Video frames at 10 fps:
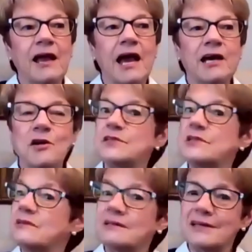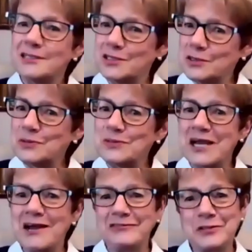and also that they don't
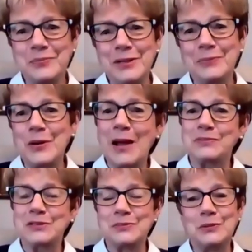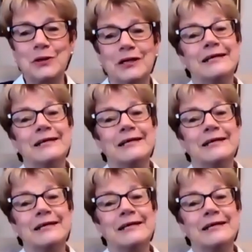have to be perhaps a more